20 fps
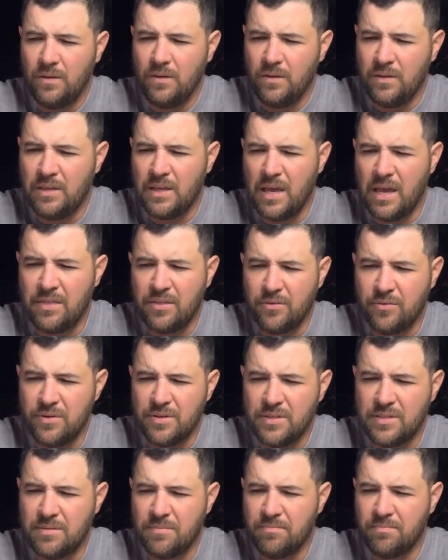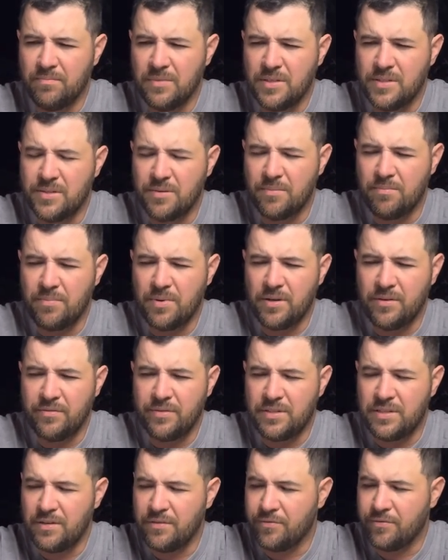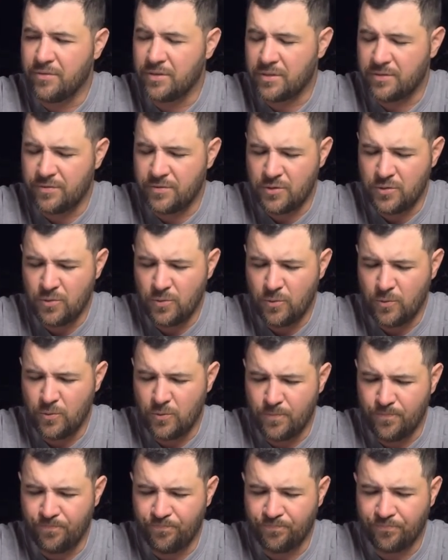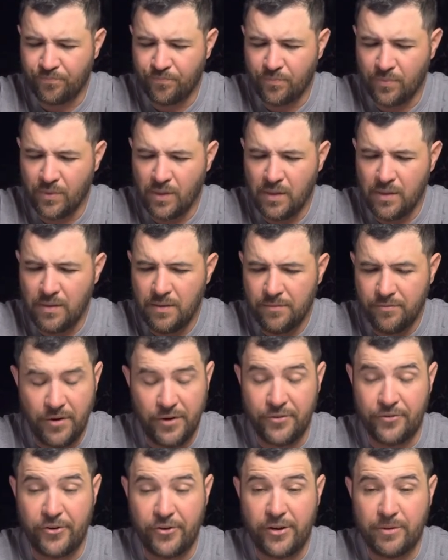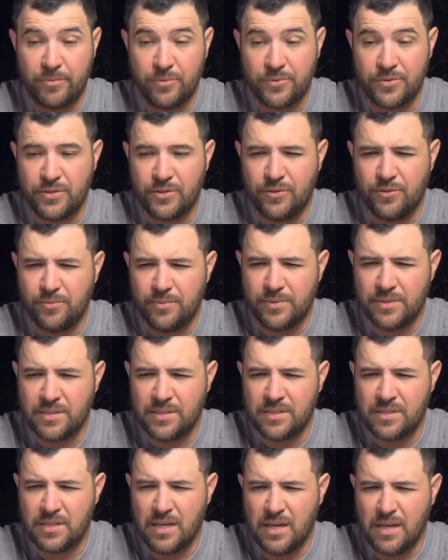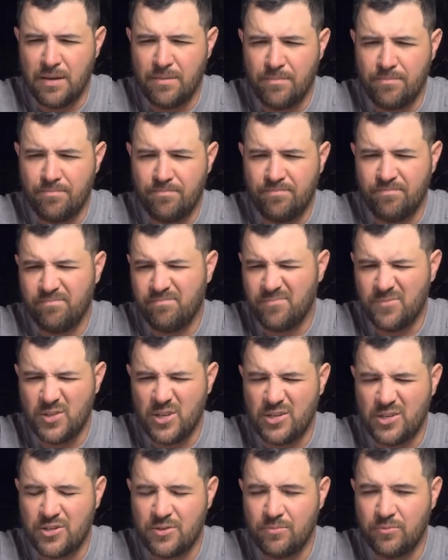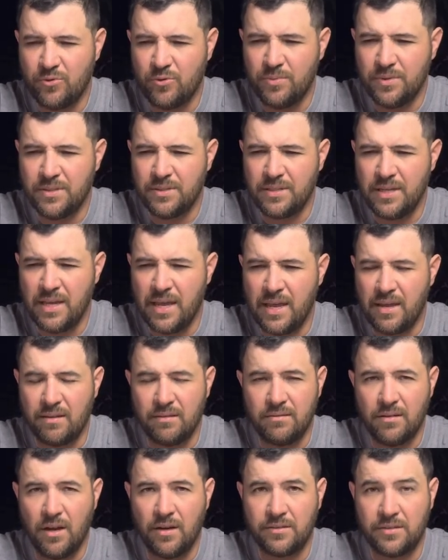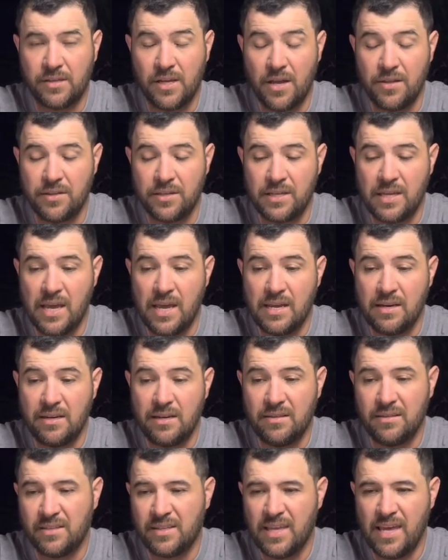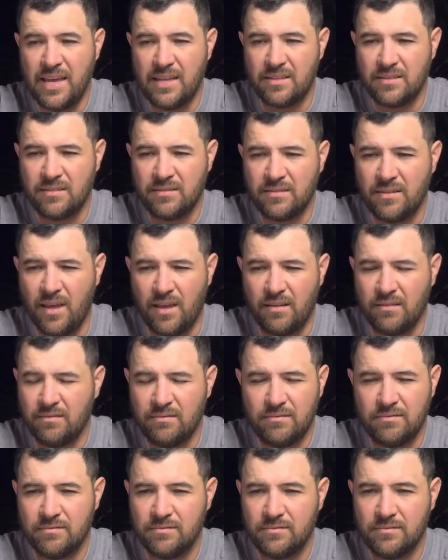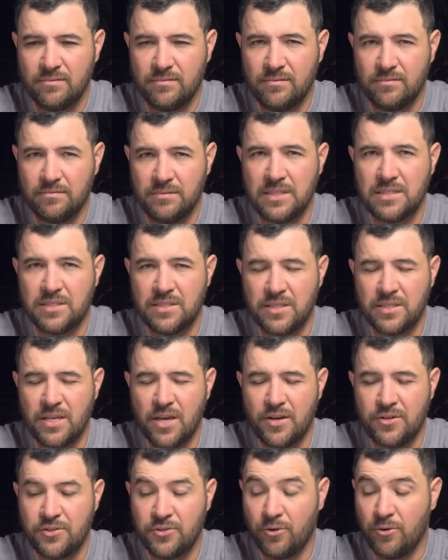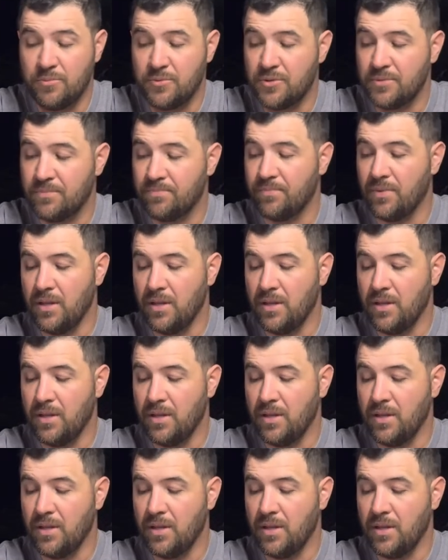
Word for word: yeah, there is a there's a bit of a difference for sure. Very drinkable still, but um, sessionable. But yeah, I'd go the can and the cans. Yeah, it's a go-to option.